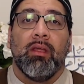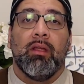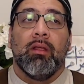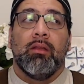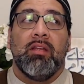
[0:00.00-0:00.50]

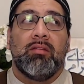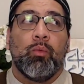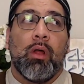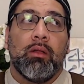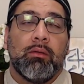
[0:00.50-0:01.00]
They said,
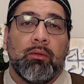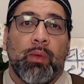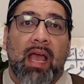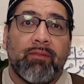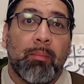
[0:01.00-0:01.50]
well, we
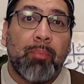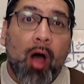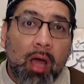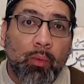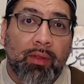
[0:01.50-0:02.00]
have a
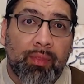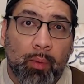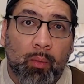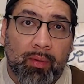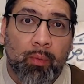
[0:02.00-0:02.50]
bond
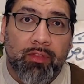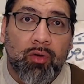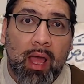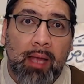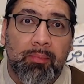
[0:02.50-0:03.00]
with the
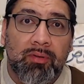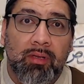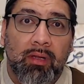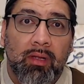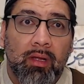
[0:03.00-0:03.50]
tribes.
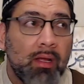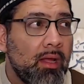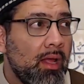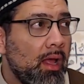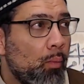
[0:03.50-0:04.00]

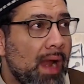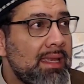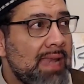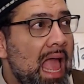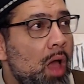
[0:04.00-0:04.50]
Right
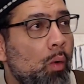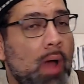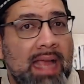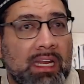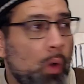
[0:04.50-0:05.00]
now, I
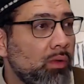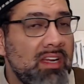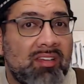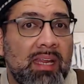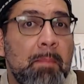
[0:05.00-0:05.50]
can only
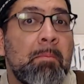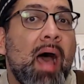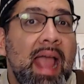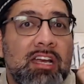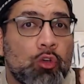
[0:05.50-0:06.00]
see
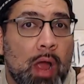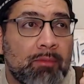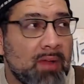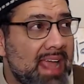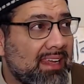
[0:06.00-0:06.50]
my tribes.
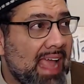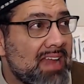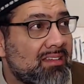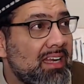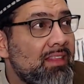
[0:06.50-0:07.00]
I can't
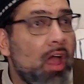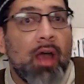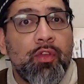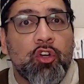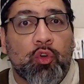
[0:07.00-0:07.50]
see the
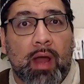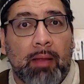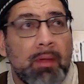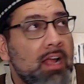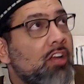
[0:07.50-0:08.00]
other tribe
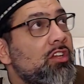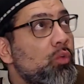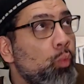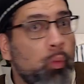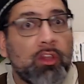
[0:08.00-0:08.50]
because
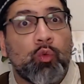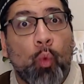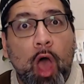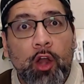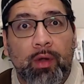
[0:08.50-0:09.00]
this
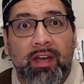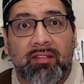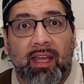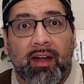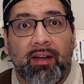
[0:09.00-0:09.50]
water is
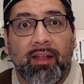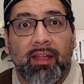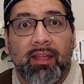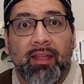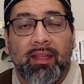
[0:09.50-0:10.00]
there.
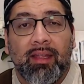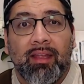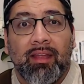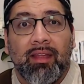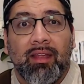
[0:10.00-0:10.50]

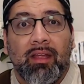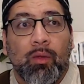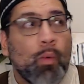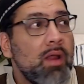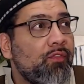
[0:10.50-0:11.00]

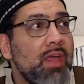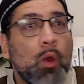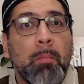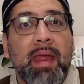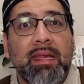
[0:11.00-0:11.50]
What if they don't
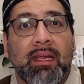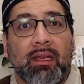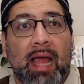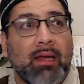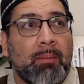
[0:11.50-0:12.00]
make it?
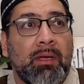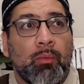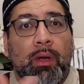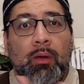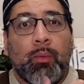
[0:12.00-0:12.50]
I mean, we're
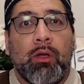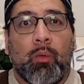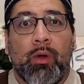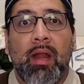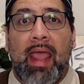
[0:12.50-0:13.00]

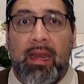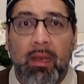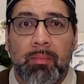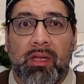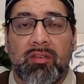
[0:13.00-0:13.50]
not
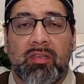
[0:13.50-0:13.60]
enemies.